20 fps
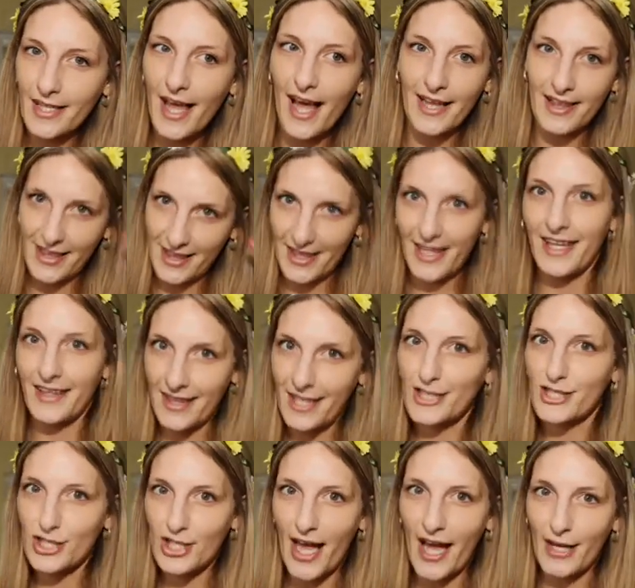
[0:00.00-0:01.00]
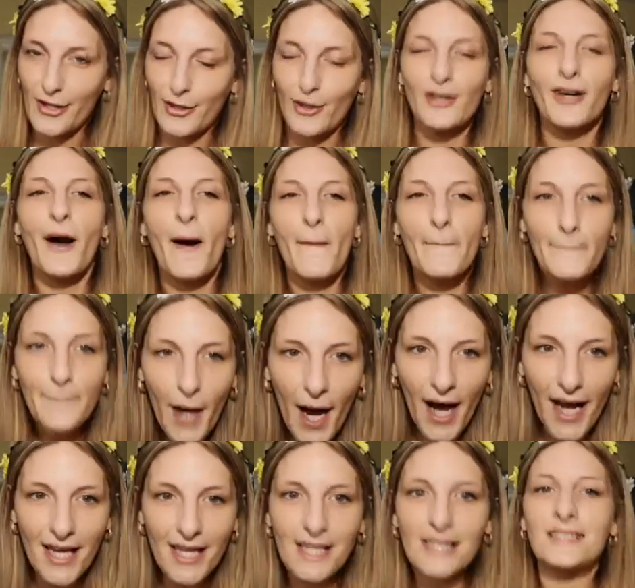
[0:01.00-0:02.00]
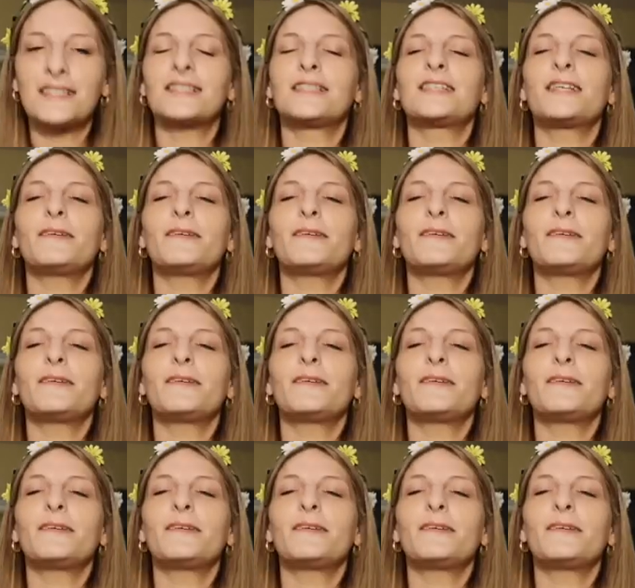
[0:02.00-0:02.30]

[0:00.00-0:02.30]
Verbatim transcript: at, in this channel, but